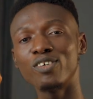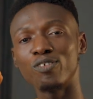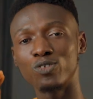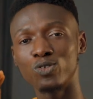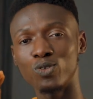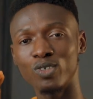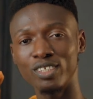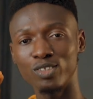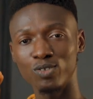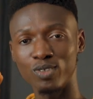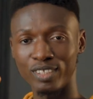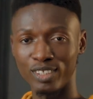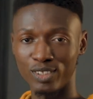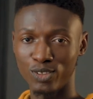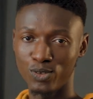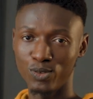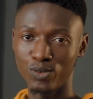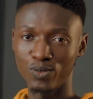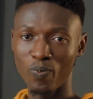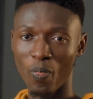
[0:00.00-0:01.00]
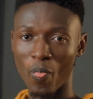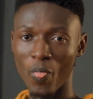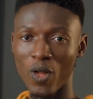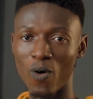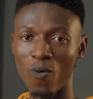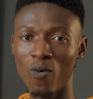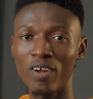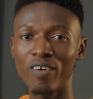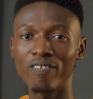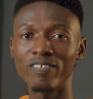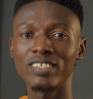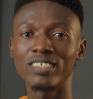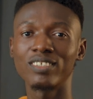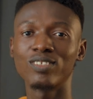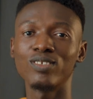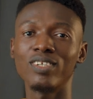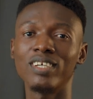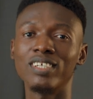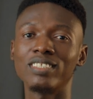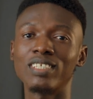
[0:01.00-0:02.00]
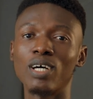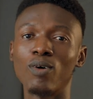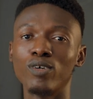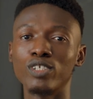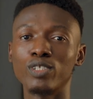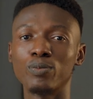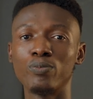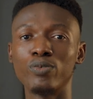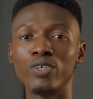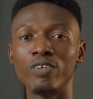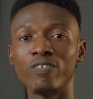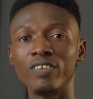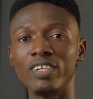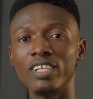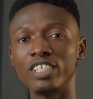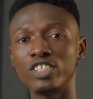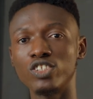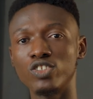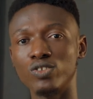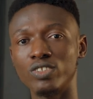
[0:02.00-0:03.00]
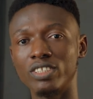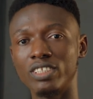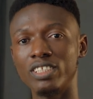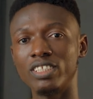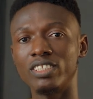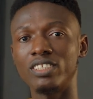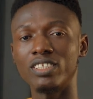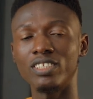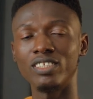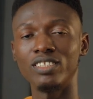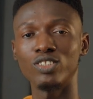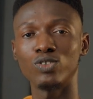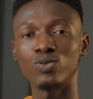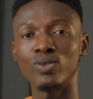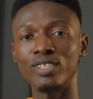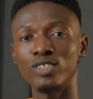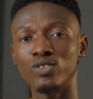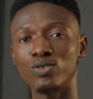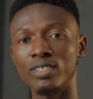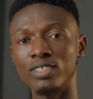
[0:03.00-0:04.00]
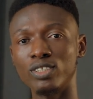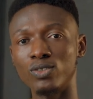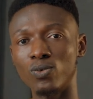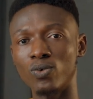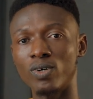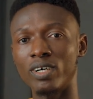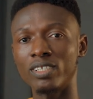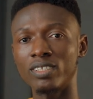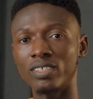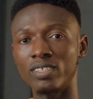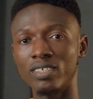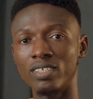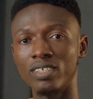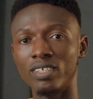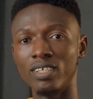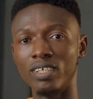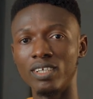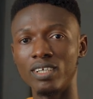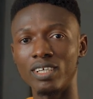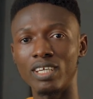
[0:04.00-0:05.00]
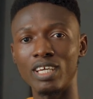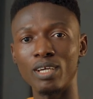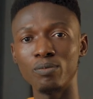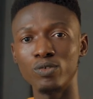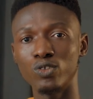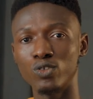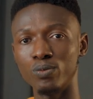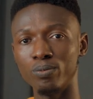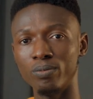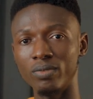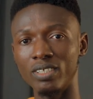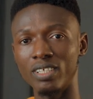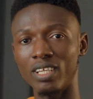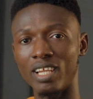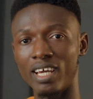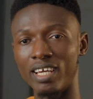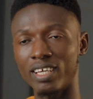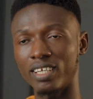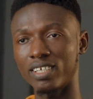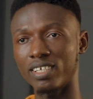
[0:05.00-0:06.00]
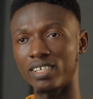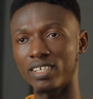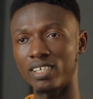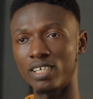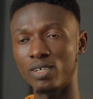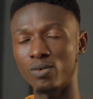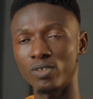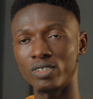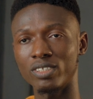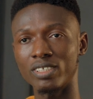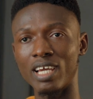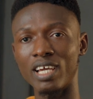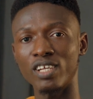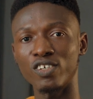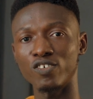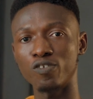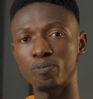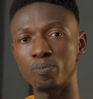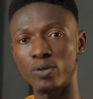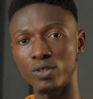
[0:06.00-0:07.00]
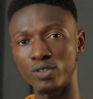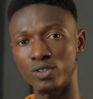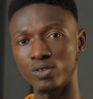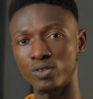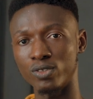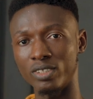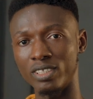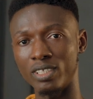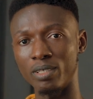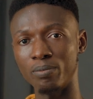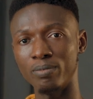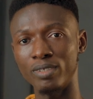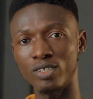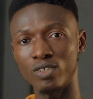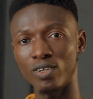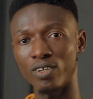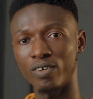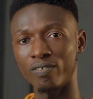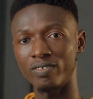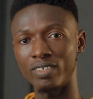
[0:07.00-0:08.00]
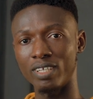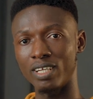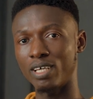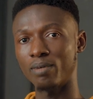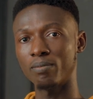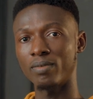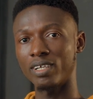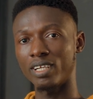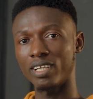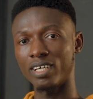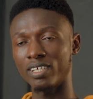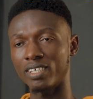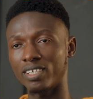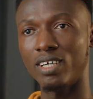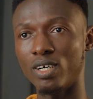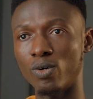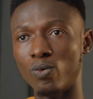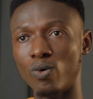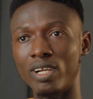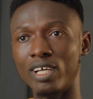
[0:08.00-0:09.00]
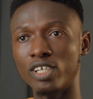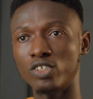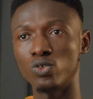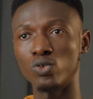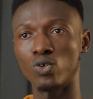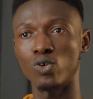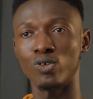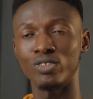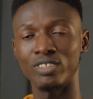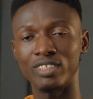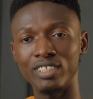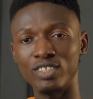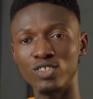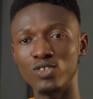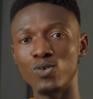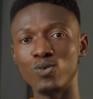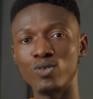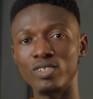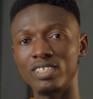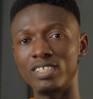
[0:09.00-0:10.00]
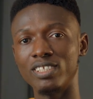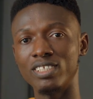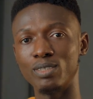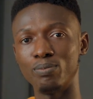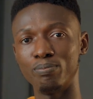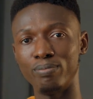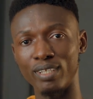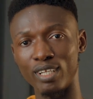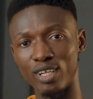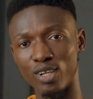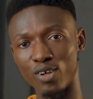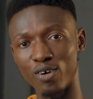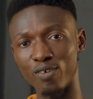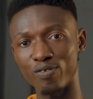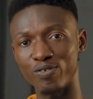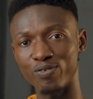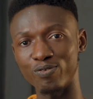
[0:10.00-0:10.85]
of 2022, one of the students I was privileged to teach in 2021 came to me like he was kind of puzzled in the middle of dilemma, like whether to continue with his beloved